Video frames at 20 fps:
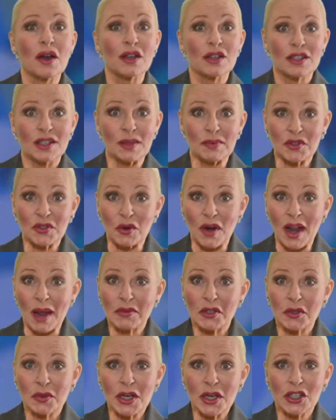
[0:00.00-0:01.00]
Subscribe
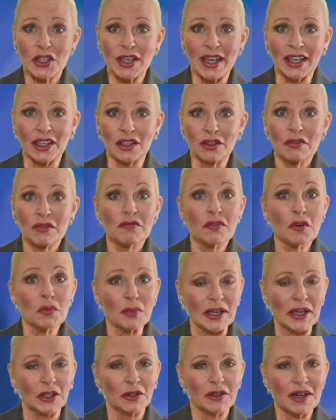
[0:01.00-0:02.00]
to our channel for
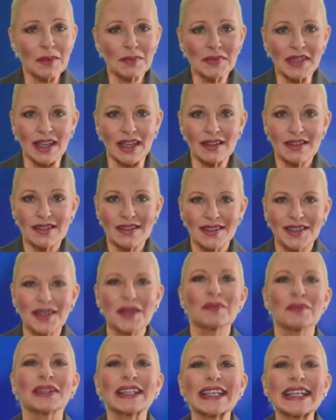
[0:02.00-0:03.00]
regular updates.
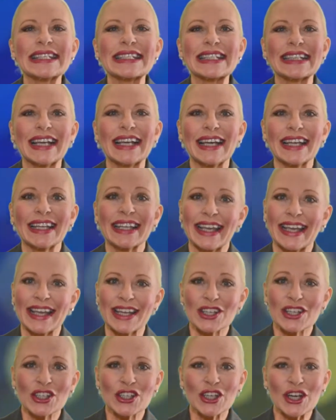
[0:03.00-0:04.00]
Please like and
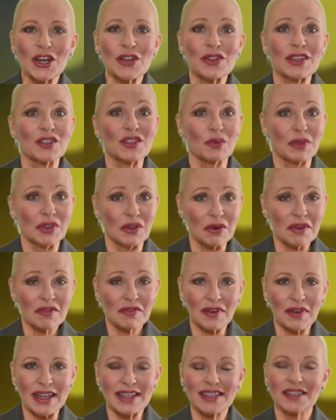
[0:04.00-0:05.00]
share this with your
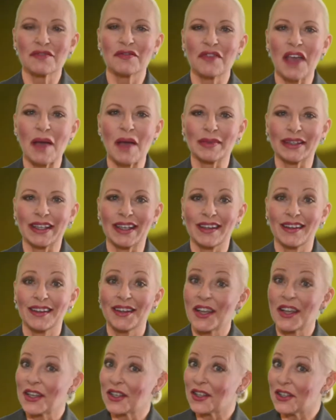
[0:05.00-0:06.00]
friends and family.
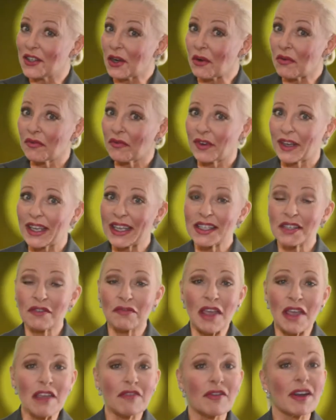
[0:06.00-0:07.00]
Don't forget to
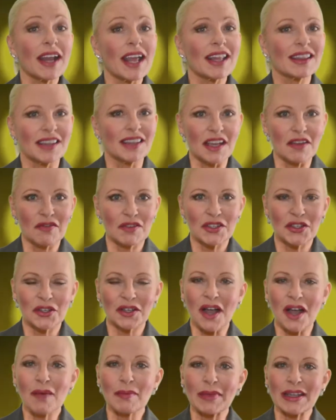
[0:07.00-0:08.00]
favorite and leave us your
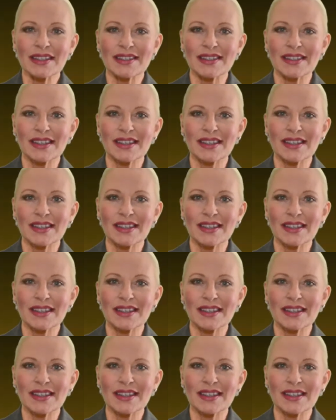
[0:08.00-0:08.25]
comments.